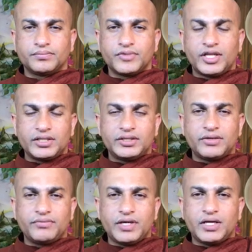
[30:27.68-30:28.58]
That is the
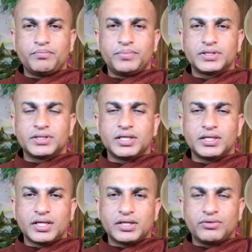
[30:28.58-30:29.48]
very first
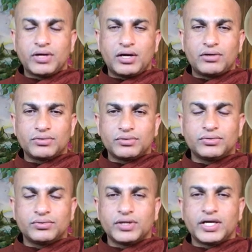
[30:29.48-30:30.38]
thing that you have to
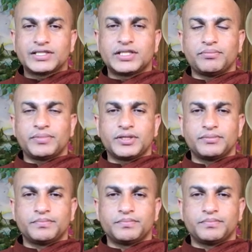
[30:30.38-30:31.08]
accept.